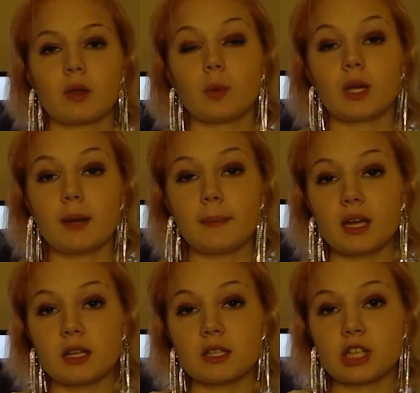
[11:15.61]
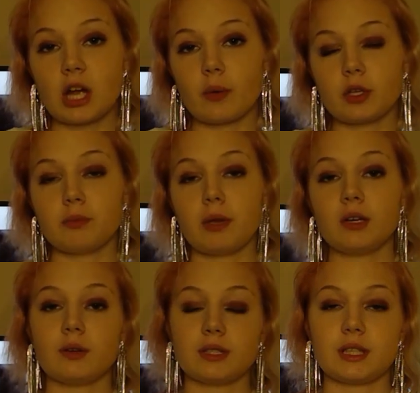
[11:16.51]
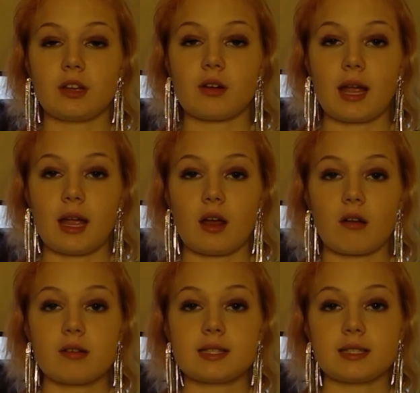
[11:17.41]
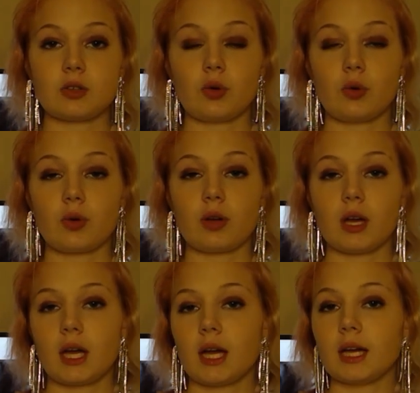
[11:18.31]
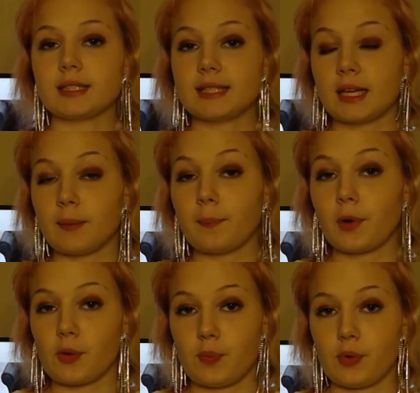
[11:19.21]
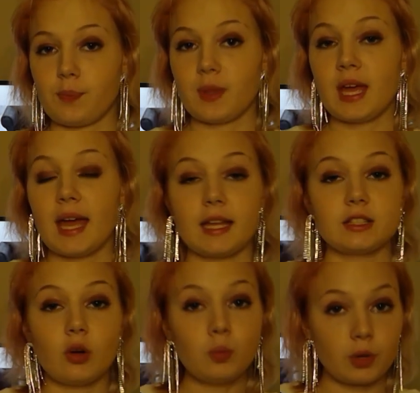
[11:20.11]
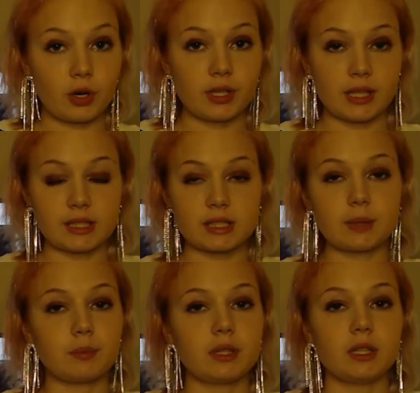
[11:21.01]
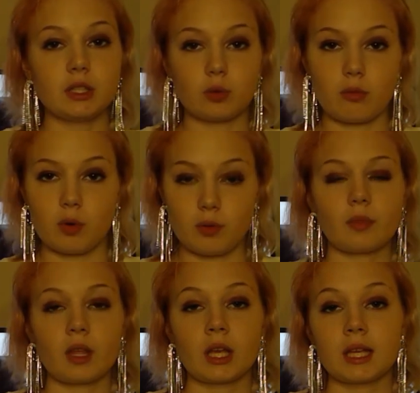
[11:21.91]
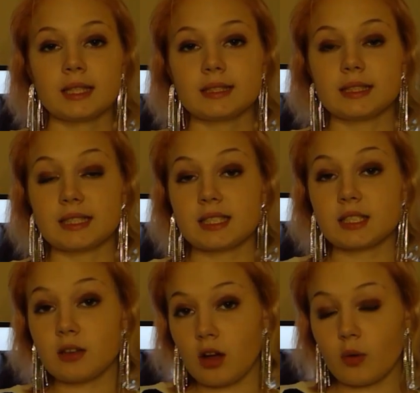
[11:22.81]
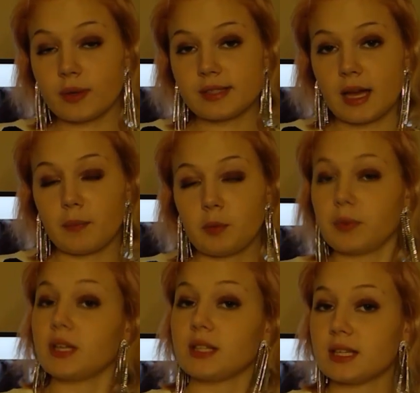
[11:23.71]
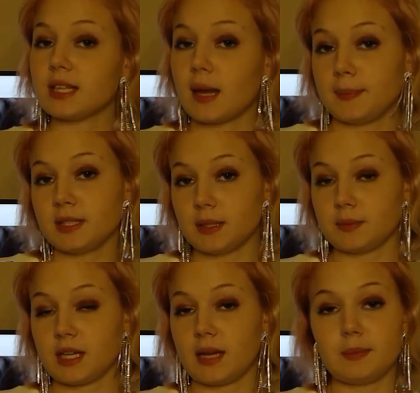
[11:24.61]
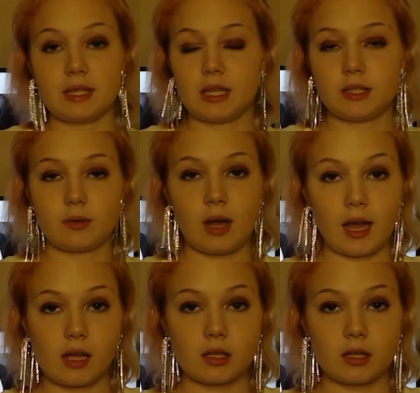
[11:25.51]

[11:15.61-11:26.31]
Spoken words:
When coming out of the shower, you may notice that your hair is still a tint purple. Don't worry, that is completely normal. This doesn't always happen, but it does happen sometimes, and that's okay.